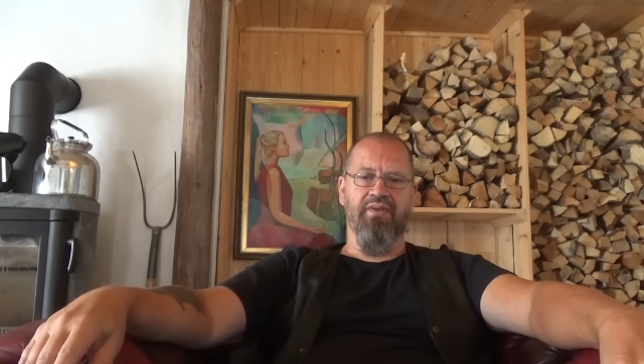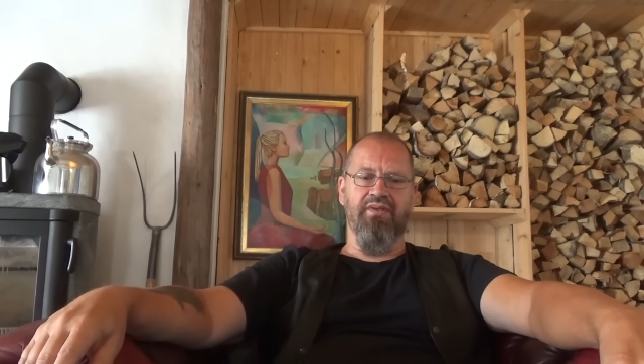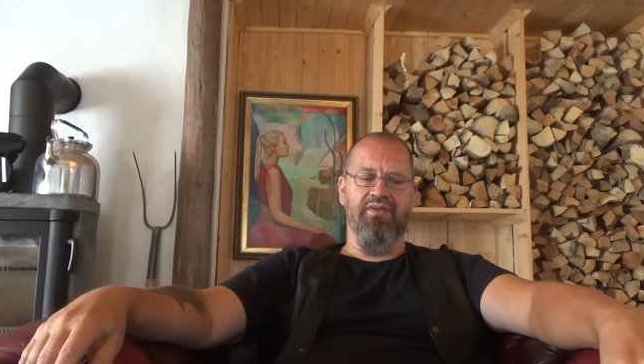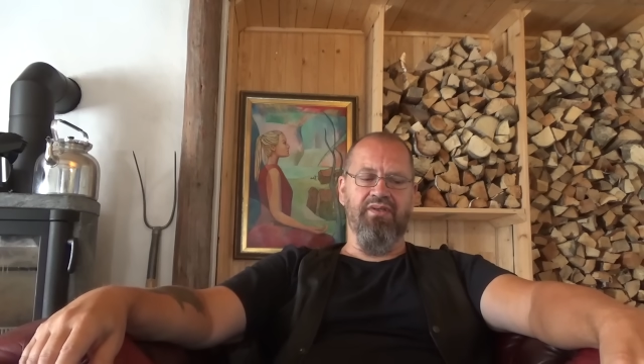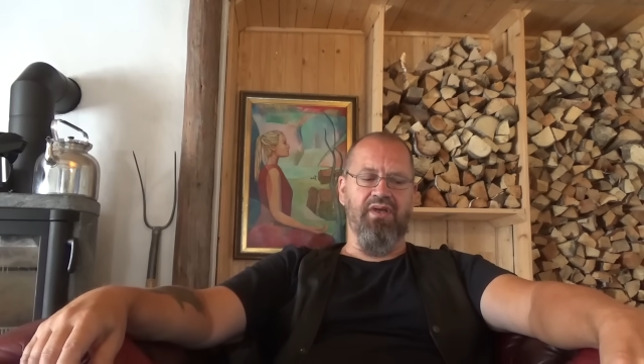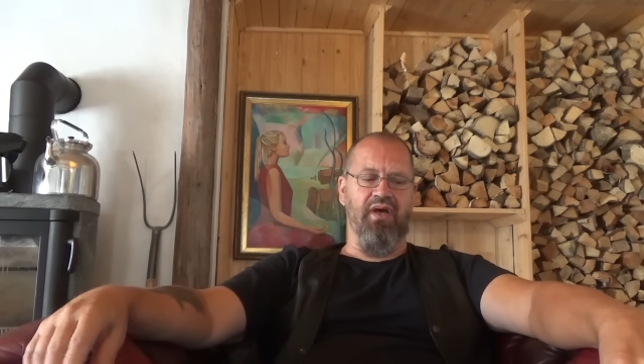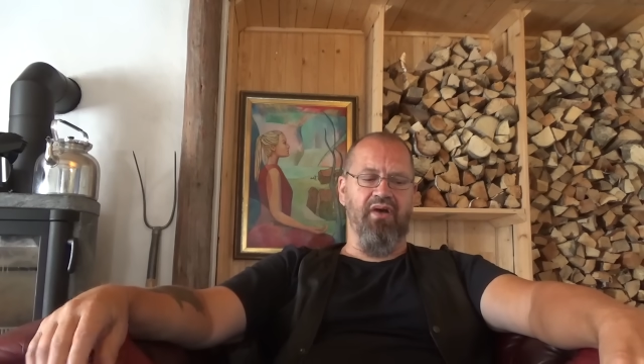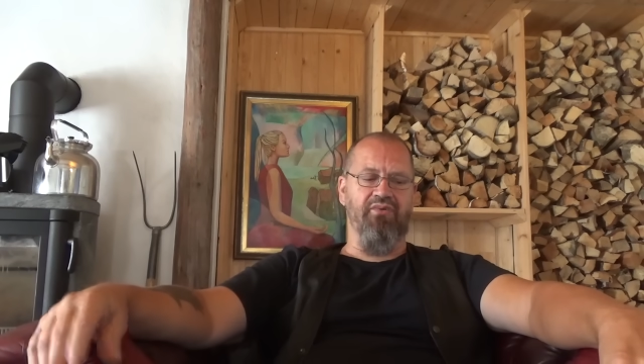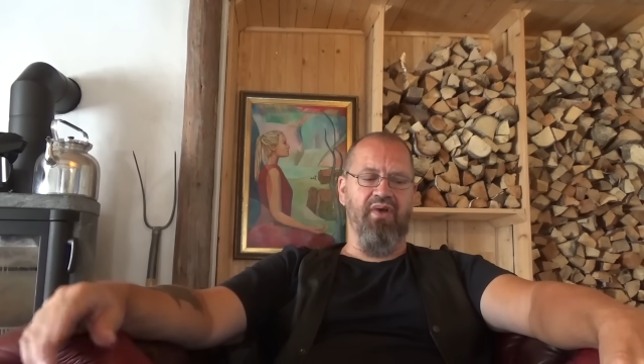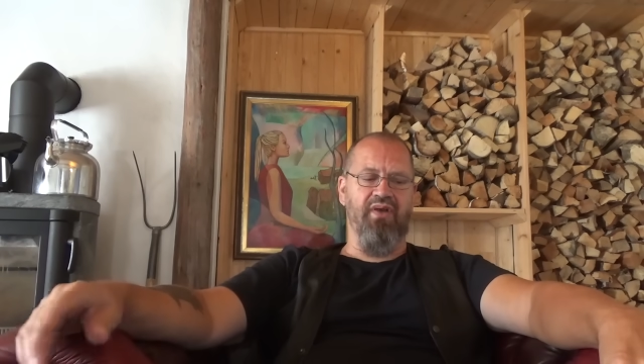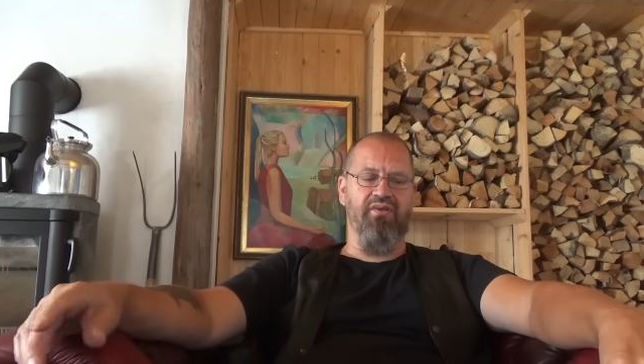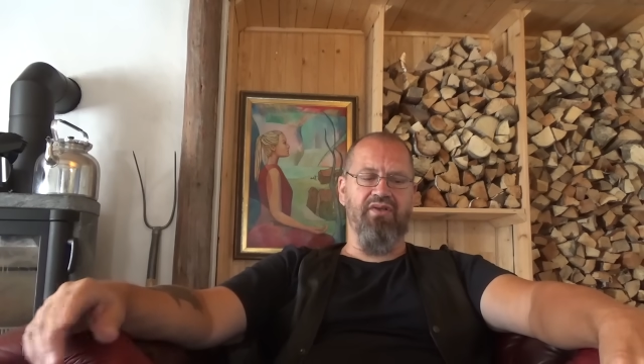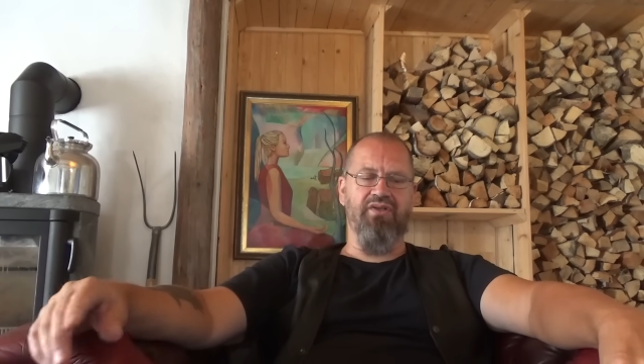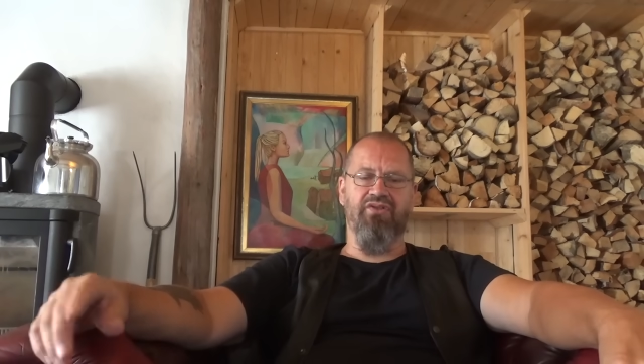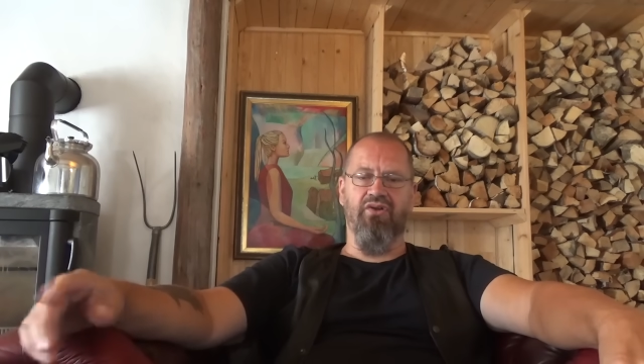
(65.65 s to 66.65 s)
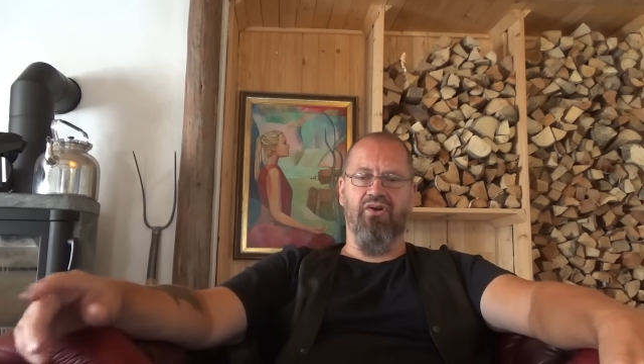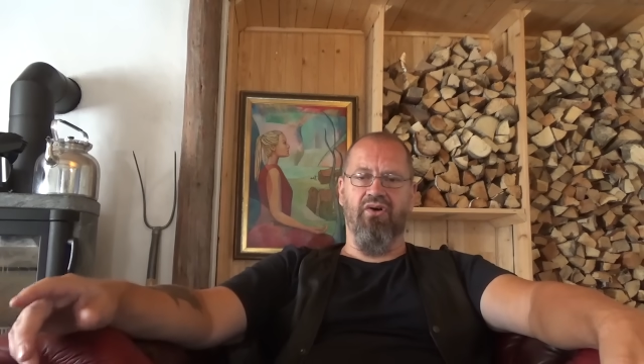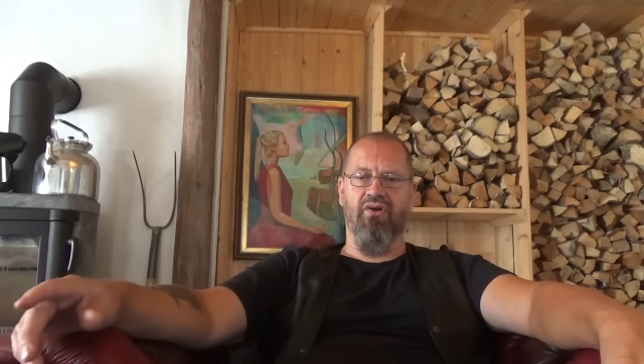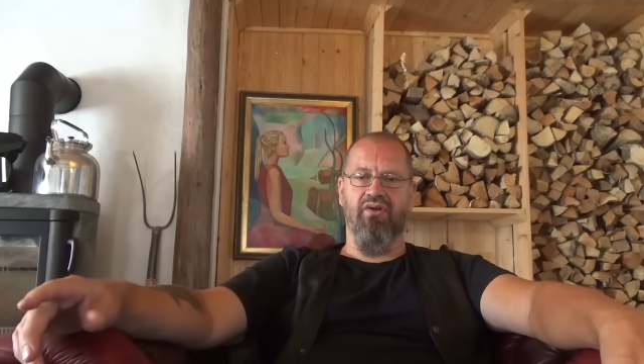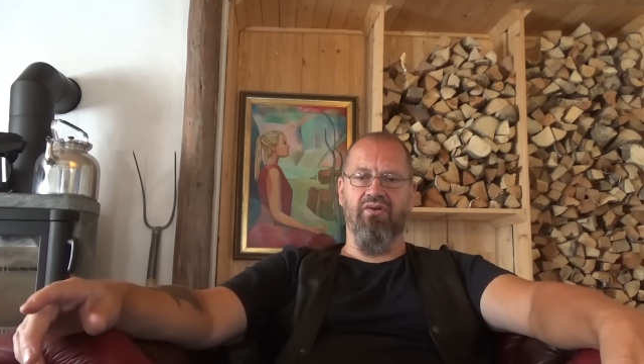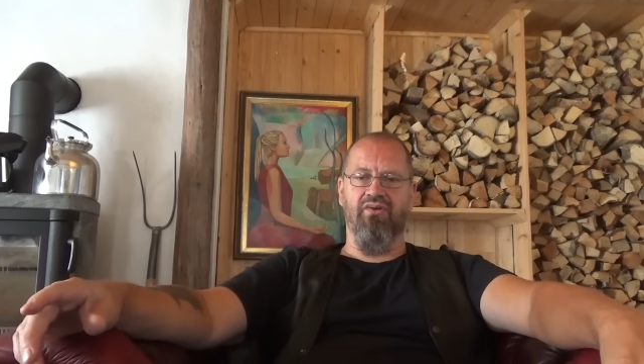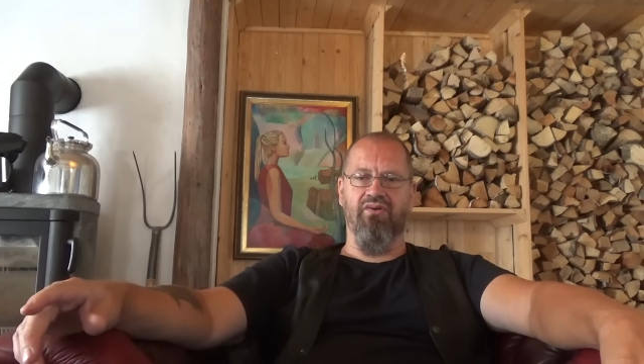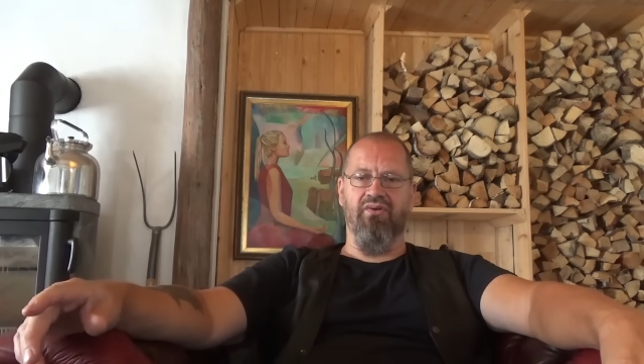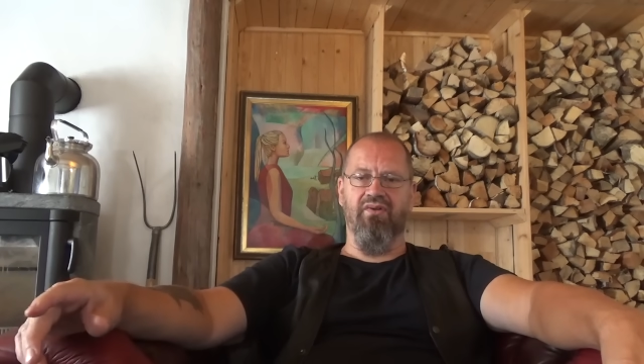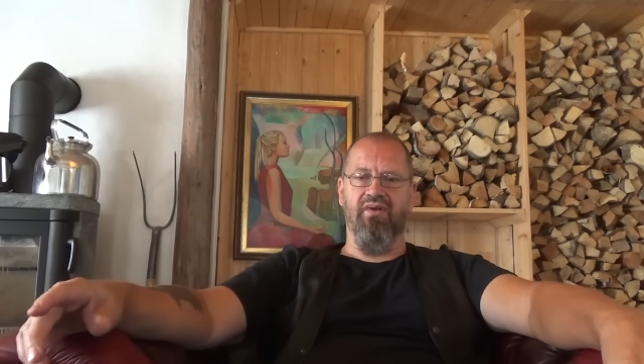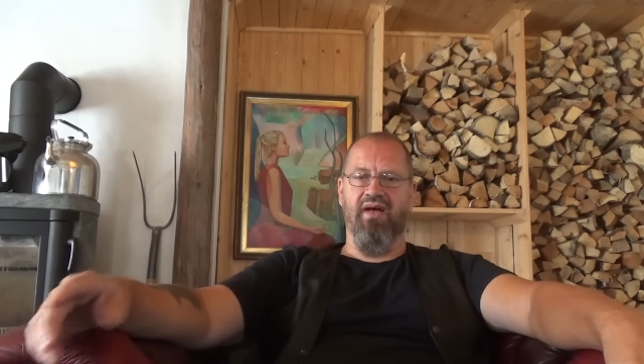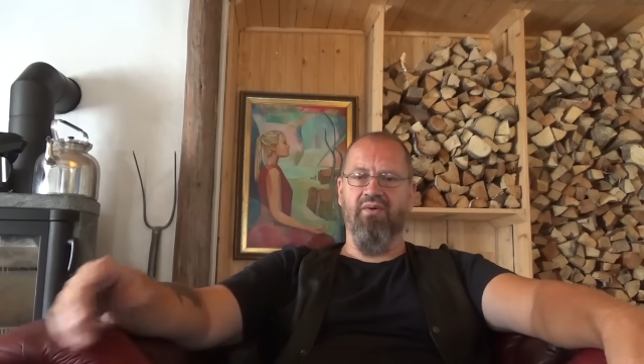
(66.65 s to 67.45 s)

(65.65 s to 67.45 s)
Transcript: See, I read this article.